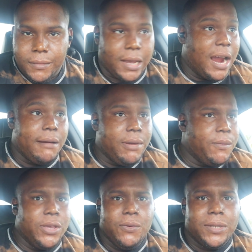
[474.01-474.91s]
I
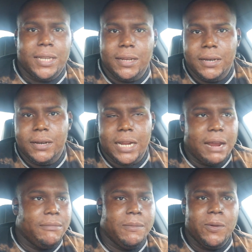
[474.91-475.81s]
remember when you was in the hood.
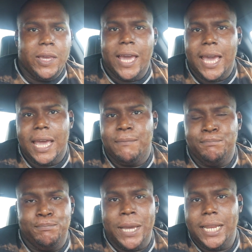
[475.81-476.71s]
I remember when you
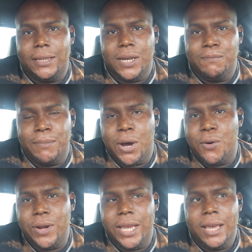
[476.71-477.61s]
had bent up,
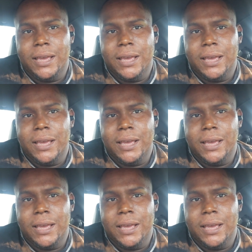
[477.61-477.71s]
bolted,